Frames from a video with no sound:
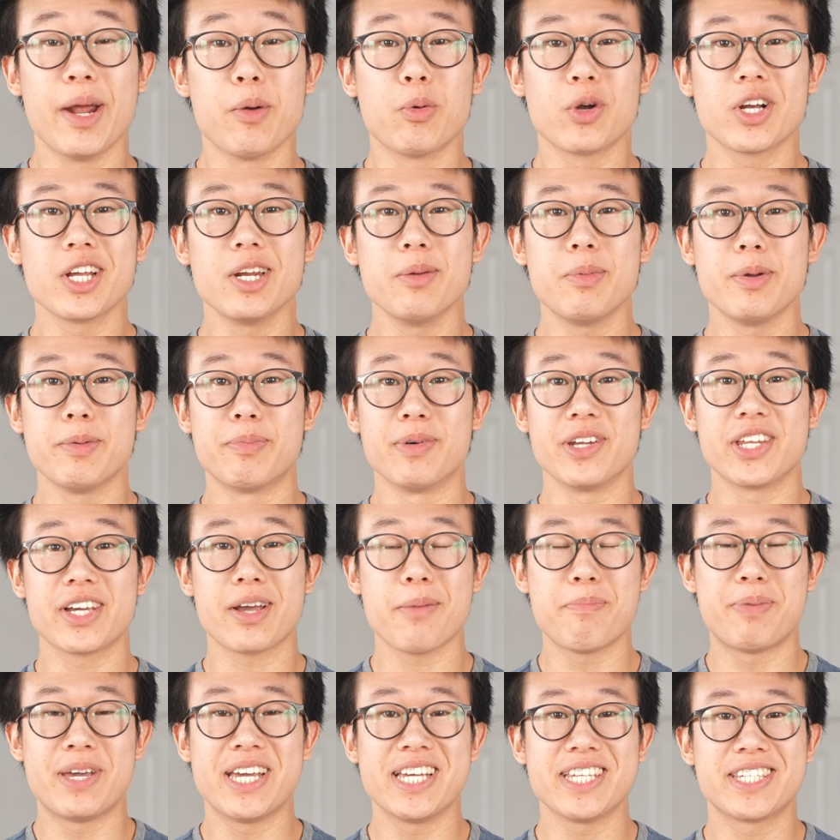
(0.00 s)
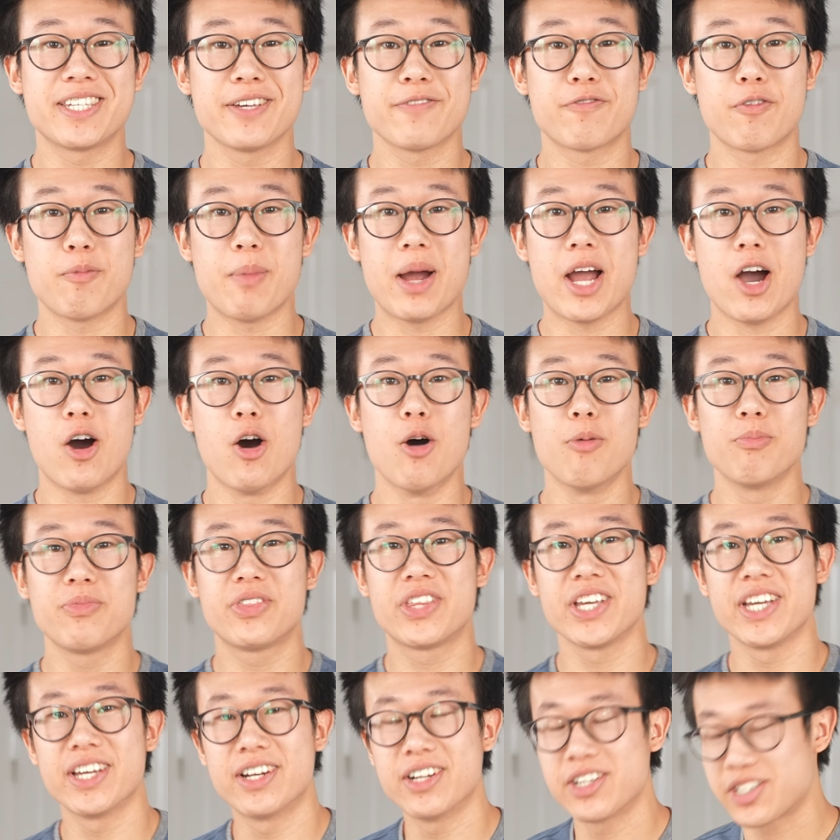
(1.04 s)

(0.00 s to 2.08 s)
we're going to be building a PC for my home theater